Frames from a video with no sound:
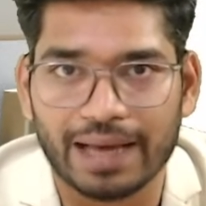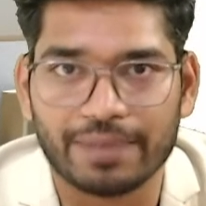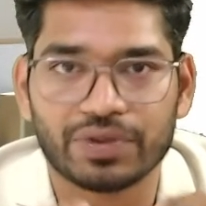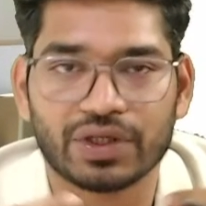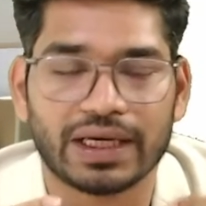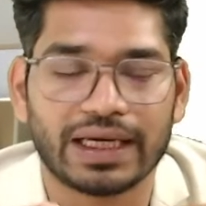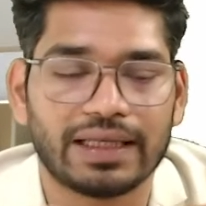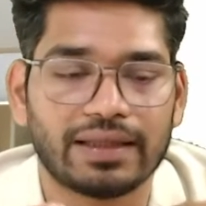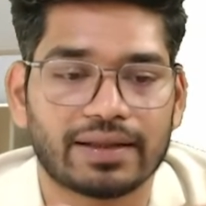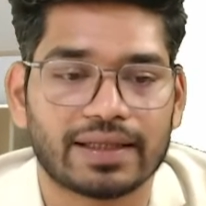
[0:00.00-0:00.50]
I'm
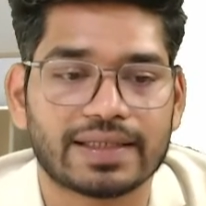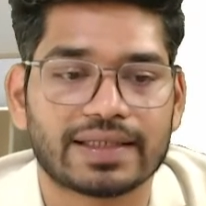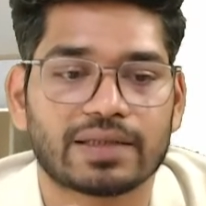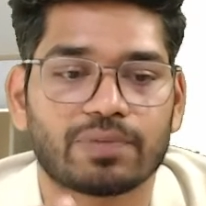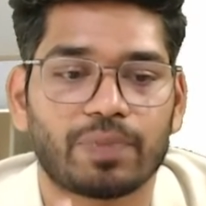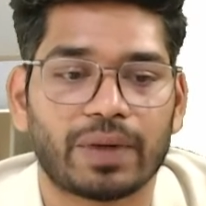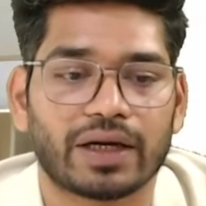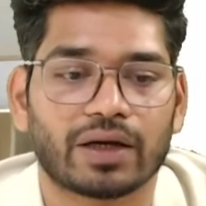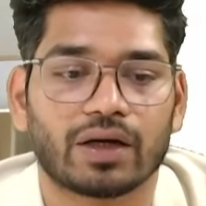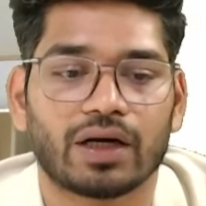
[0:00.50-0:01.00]
saying
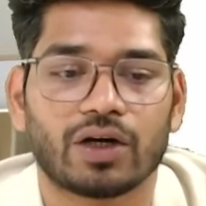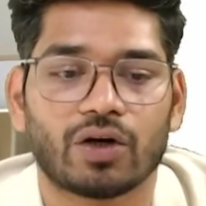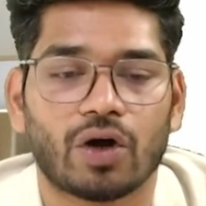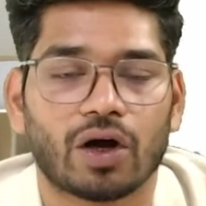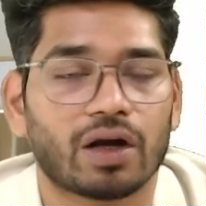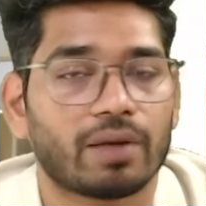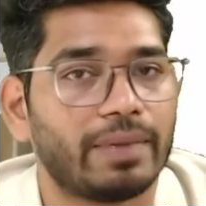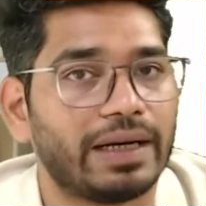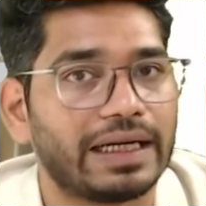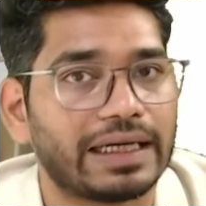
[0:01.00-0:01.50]
this particular
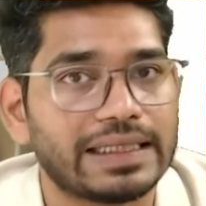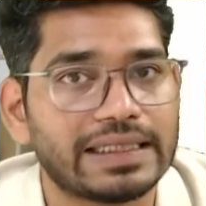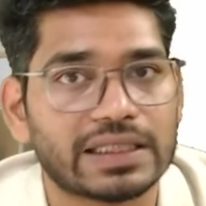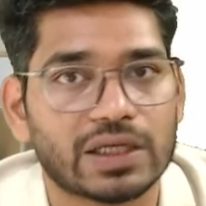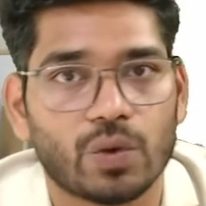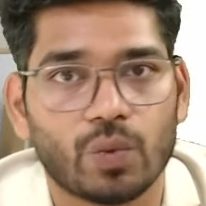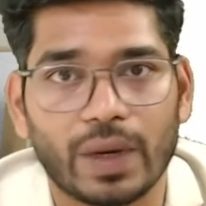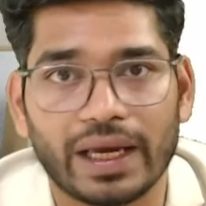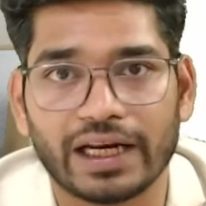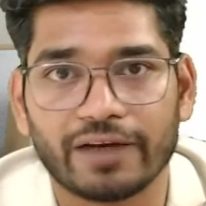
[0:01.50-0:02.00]
document is
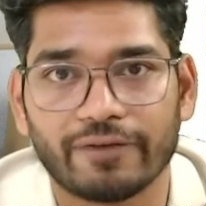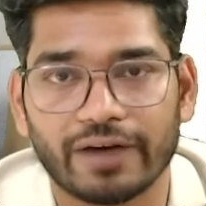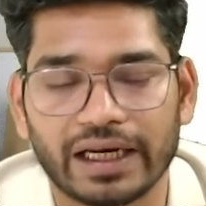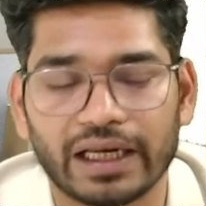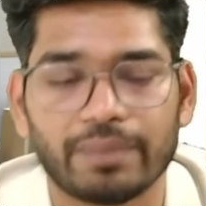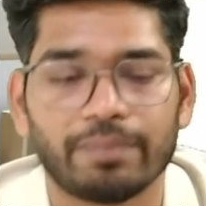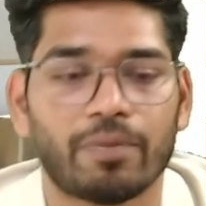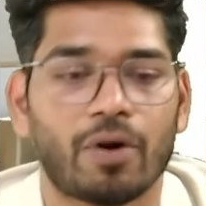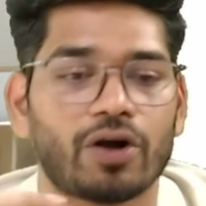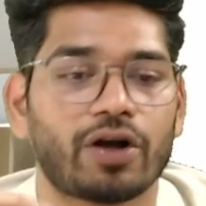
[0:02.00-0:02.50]
very,
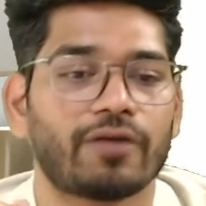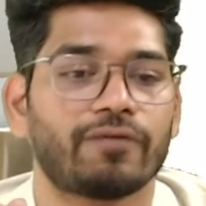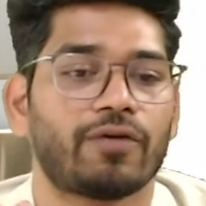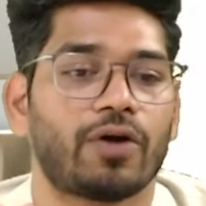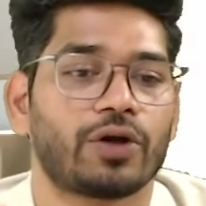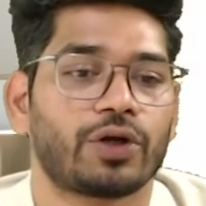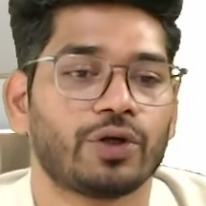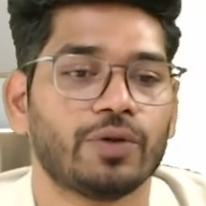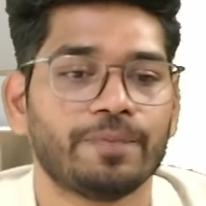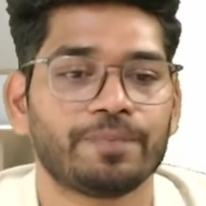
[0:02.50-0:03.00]
very important
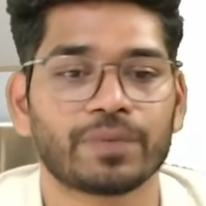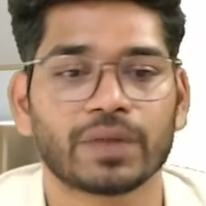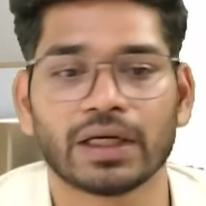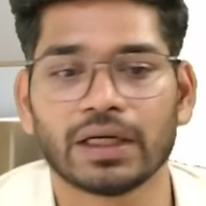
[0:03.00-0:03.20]
for you.